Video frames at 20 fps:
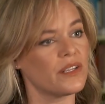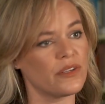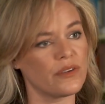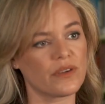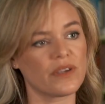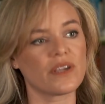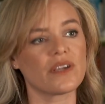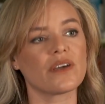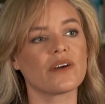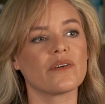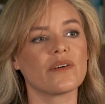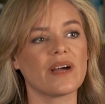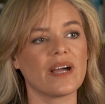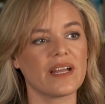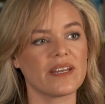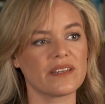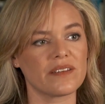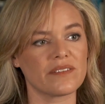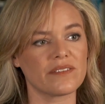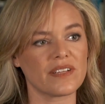you can go
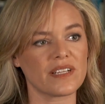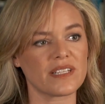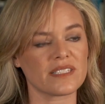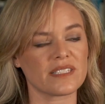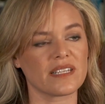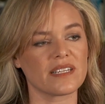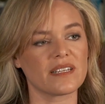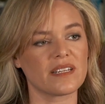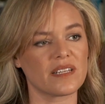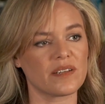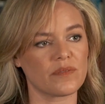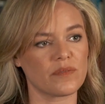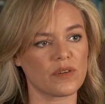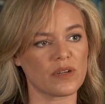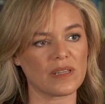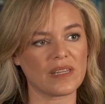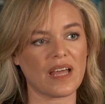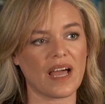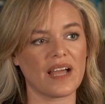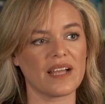ahead and fix it. It
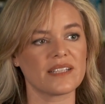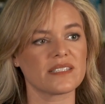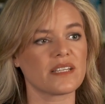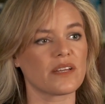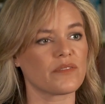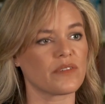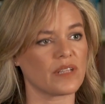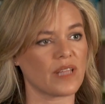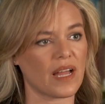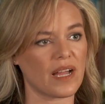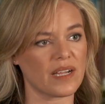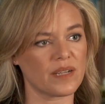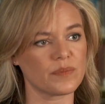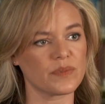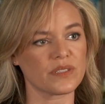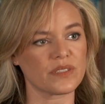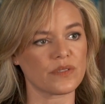relies on reliable